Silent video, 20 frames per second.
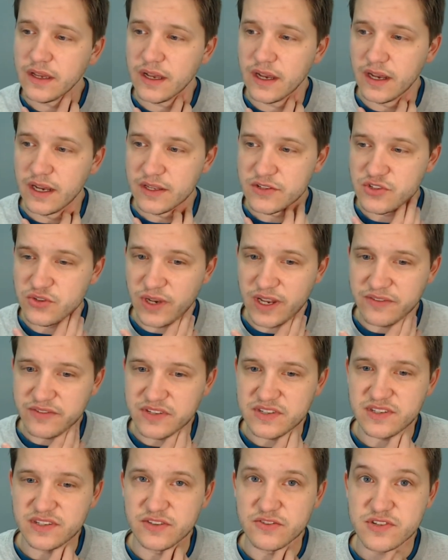Uh, so
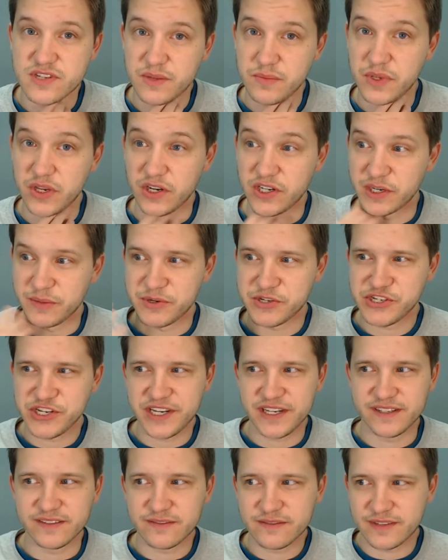obviously there's something on your
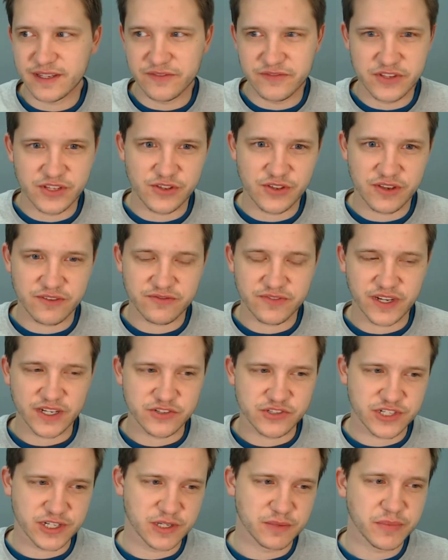machine, given that you have
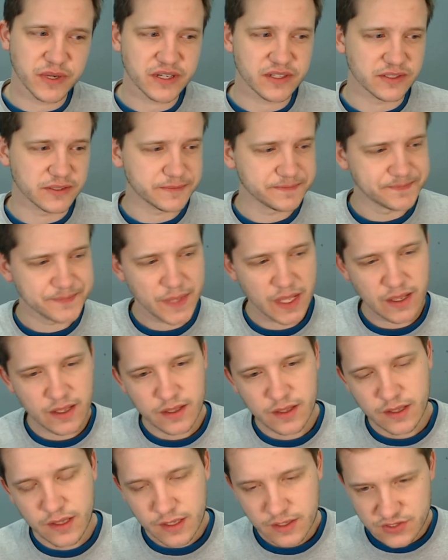file share bundle.
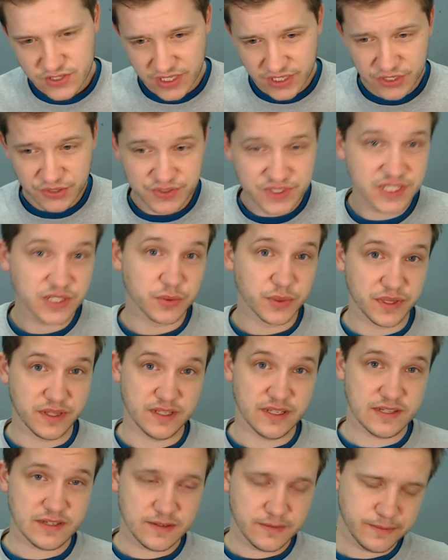So how do you deal with
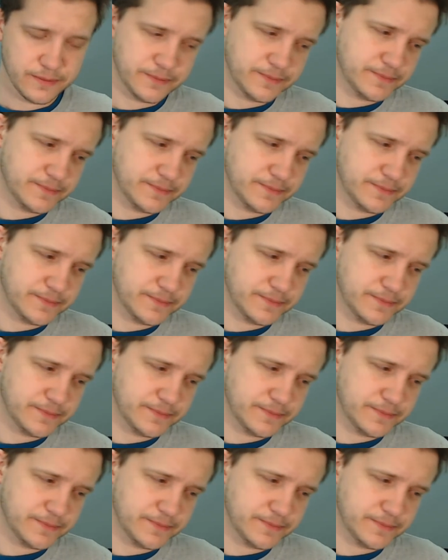this?